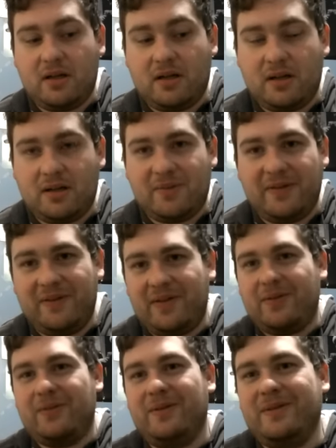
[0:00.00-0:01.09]
uh, my
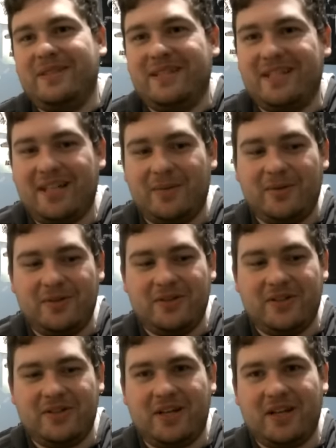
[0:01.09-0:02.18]
favorite one was the
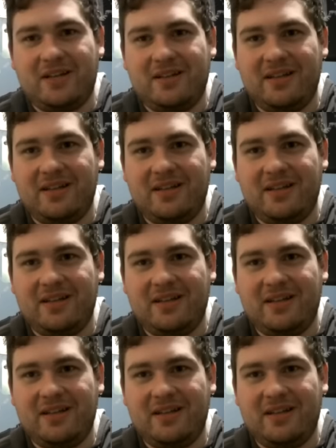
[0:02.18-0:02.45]
comical shotgun